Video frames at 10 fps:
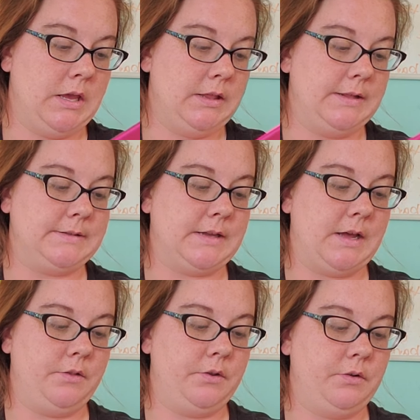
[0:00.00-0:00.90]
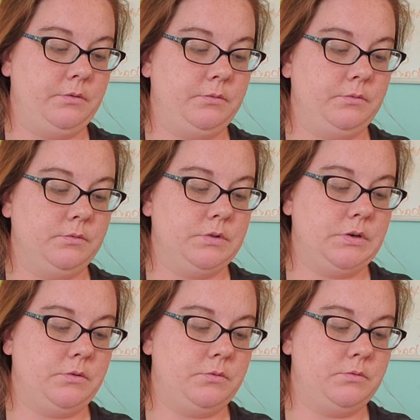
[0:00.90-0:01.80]
It's our
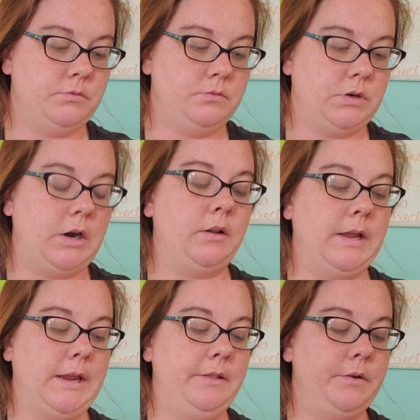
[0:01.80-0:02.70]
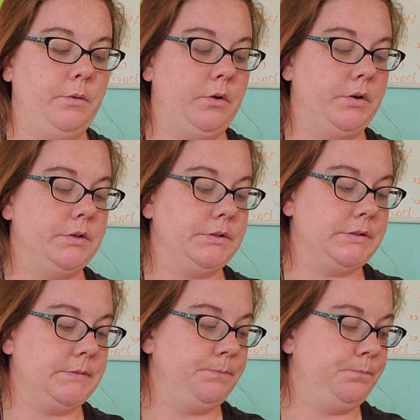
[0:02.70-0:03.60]
Lucky Little Learners.